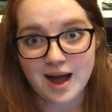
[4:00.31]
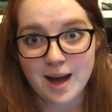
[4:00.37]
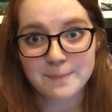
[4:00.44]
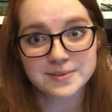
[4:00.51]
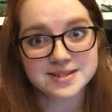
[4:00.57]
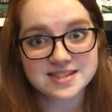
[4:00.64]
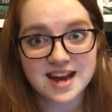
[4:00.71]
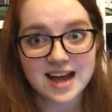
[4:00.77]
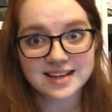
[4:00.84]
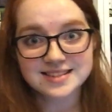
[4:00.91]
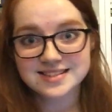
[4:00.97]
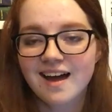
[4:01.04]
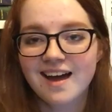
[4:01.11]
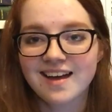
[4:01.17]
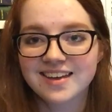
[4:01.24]
happens
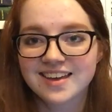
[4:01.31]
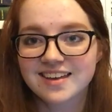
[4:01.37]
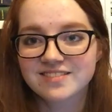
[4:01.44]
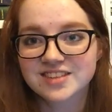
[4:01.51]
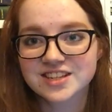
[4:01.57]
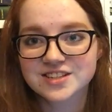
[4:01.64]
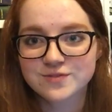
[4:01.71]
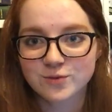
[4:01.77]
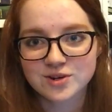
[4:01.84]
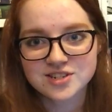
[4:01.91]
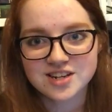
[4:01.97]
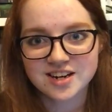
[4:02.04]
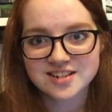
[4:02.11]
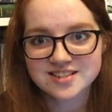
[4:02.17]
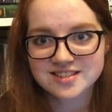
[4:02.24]
next. I gave this 4
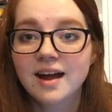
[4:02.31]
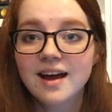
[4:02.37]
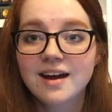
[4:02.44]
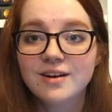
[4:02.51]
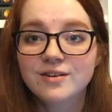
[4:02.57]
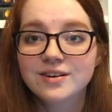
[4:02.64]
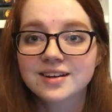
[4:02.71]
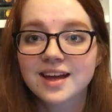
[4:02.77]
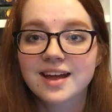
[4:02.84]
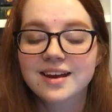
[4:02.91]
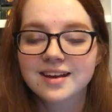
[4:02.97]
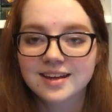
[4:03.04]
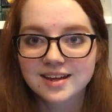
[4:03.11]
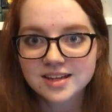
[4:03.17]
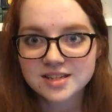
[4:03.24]
stars. Now,
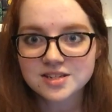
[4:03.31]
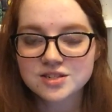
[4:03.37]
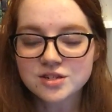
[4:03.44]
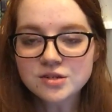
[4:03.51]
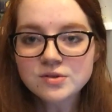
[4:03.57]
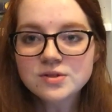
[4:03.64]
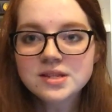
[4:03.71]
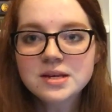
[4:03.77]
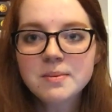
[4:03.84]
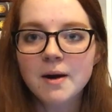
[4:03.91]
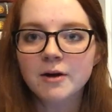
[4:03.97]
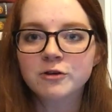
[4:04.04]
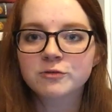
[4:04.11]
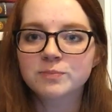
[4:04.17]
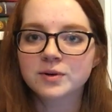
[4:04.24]
getting into the
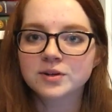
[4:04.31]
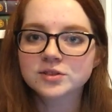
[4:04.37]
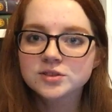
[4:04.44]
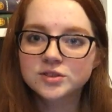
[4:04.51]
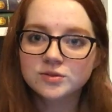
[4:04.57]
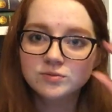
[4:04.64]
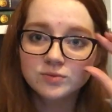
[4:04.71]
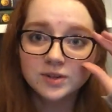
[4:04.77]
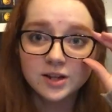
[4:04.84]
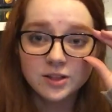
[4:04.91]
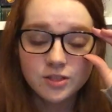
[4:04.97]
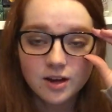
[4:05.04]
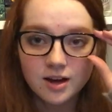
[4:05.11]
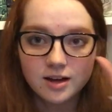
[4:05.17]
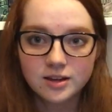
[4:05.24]
Bout of Books
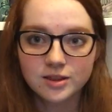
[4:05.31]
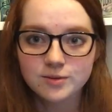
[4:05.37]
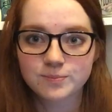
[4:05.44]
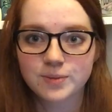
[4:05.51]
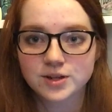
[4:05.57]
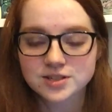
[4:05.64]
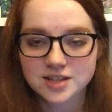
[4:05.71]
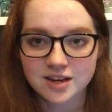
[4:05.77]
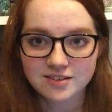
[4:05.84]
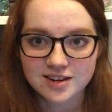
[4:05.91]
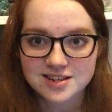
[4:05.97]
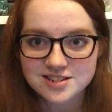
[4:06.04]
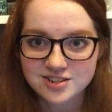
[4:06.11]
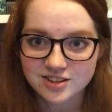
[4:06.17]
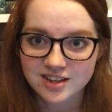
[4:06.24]
readathon, the books I
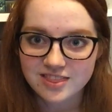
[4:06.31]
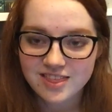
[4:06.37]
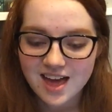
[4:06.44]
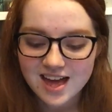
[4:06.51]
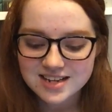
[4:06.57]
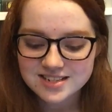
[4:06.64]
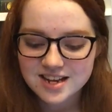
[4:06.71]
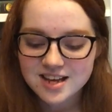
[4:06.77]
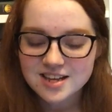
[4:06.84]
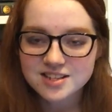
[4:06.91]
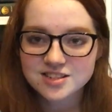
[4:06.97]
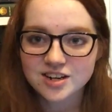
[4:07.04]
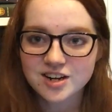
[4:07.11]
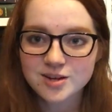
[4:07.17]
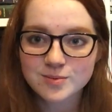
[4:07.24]
read during that,
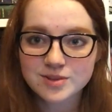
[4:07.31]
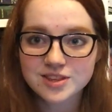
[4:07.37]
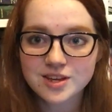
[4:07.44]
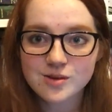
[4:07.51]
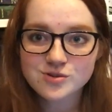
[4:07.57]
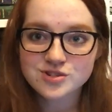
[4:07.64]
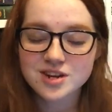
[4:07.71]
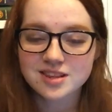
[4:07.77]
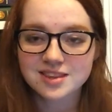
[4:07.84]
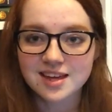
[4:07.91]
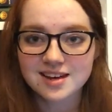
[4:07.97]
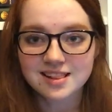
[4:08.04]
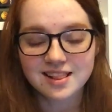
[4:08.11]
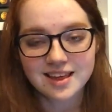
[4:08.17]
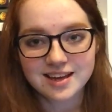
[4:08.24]
starting with The Ocean at the
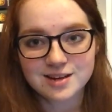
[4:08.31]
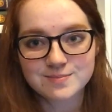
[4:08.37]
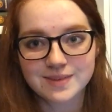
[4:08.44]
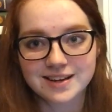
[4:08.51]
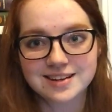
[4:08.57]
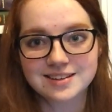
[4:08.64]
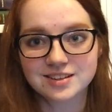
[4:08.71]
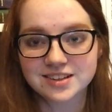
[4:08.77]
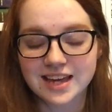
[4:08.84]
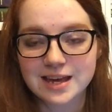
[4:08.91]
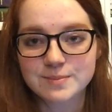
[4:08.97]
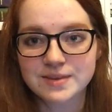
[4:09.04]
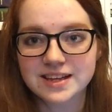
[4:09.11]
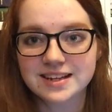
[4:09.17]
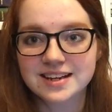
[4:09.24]
End of Lane by Neil
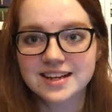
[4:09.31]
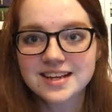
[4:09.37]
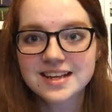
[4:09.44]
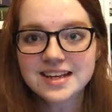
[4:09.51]
Gaiman.